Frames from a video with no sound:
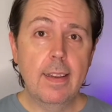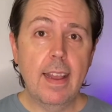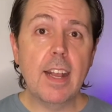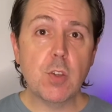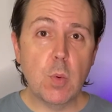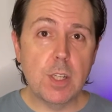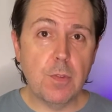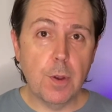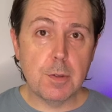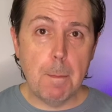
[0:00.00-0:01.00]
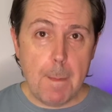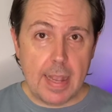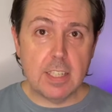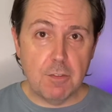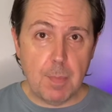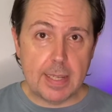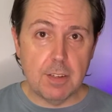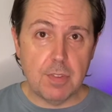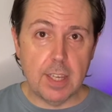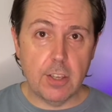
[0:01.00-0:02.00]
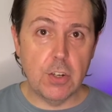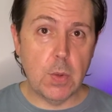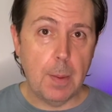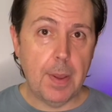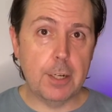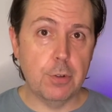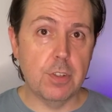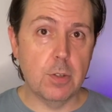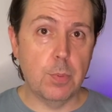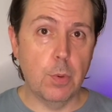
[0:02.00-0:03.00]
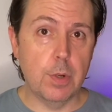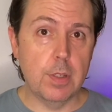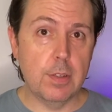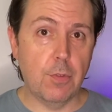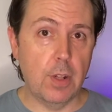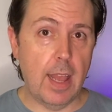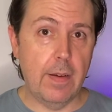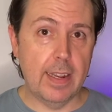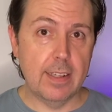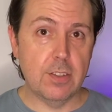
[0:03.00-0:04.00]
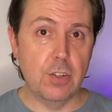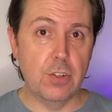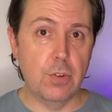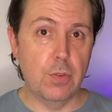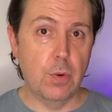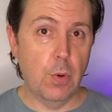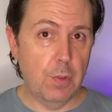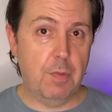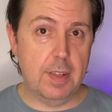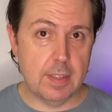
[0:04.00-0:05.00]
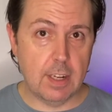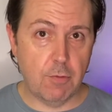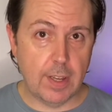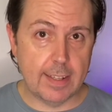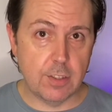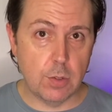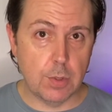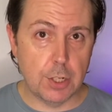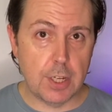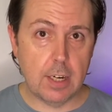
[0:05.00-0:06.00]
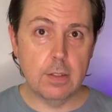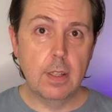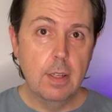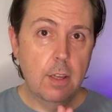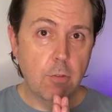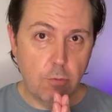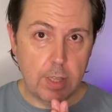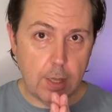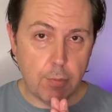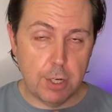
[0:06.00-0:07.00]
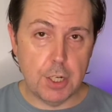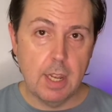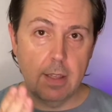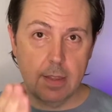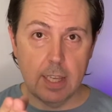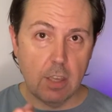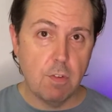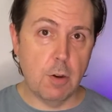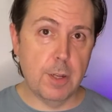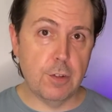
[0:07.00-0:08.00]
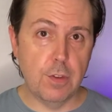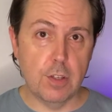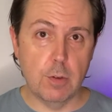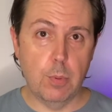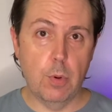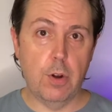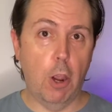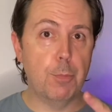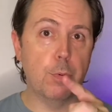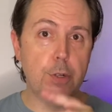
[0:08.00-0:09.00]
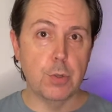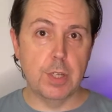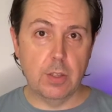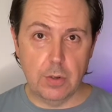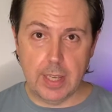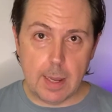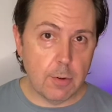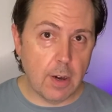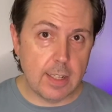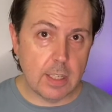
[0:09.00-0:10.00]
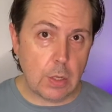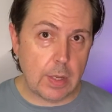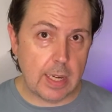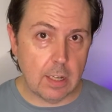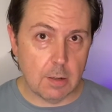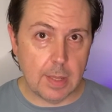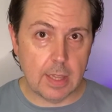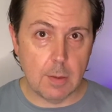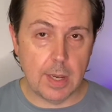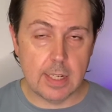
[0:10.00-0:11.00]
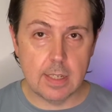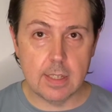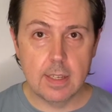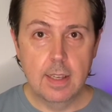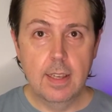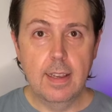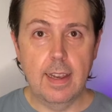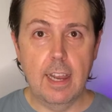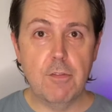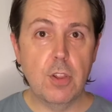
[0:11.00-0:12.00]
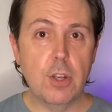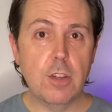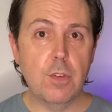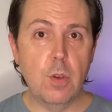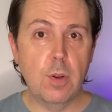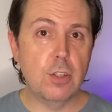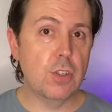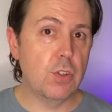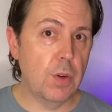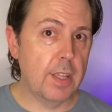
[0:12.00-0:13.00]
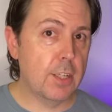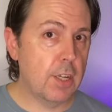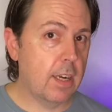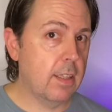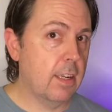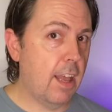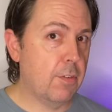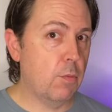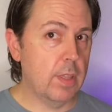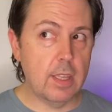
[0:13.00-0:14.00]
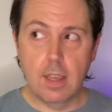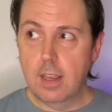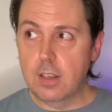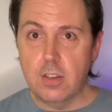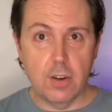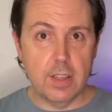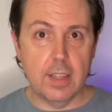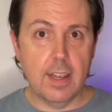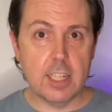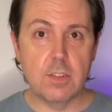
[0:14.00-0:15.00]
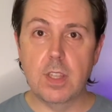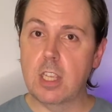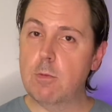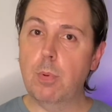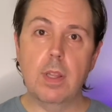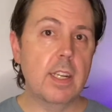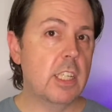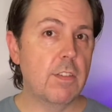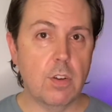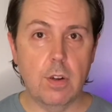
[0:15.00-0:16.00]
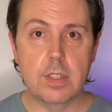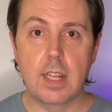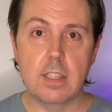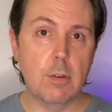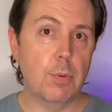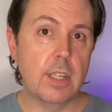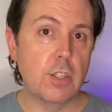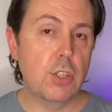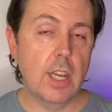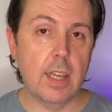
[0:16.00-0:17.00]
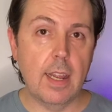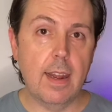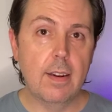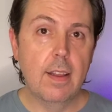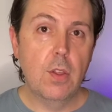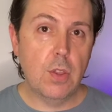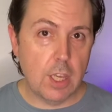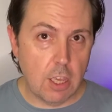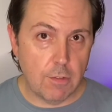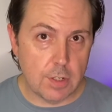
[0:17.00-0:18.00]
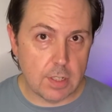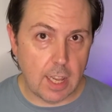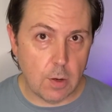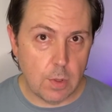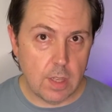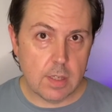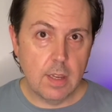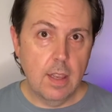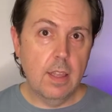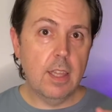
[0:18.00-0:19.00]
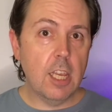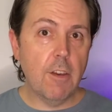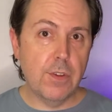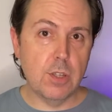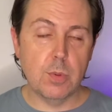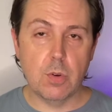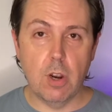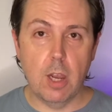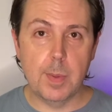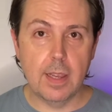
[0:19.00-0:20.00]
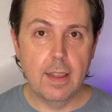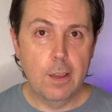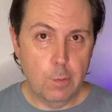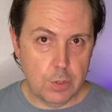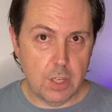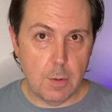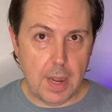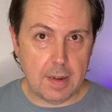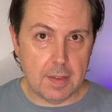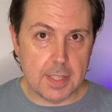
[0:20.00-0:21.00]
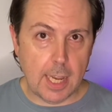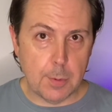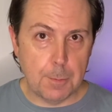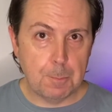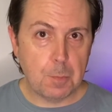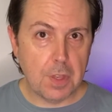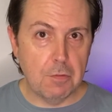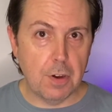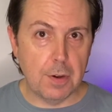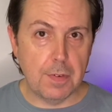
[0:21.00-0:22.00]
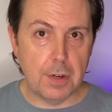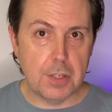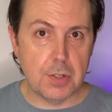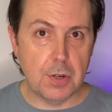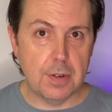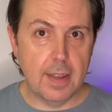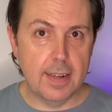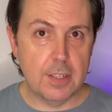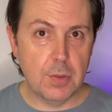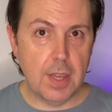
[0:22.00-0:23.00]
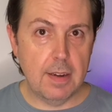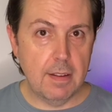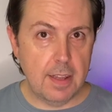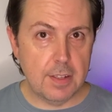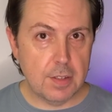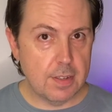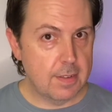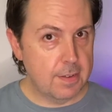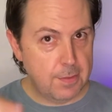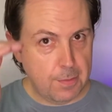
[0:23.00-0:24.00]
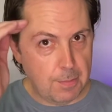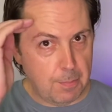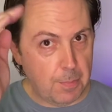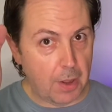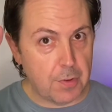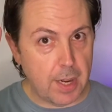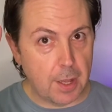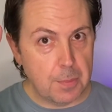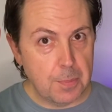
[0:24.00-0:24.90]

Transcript: As always, folks, massive thank you to our Patreon supporters for allowing us to do all the fun stuff we get to do on the channel. Really appreciate it. Thank you very much for your support. Hope you're enjoying your game crates that you're getting on a monthly basis. And for those of you who are just joining the channel and haven't really gone to the guts of it, there's plenty of content, so please check it out. Thank you for staying with us. Thank you for subscribing. We'll see you back at the table very soon. Until then, it is bye for now.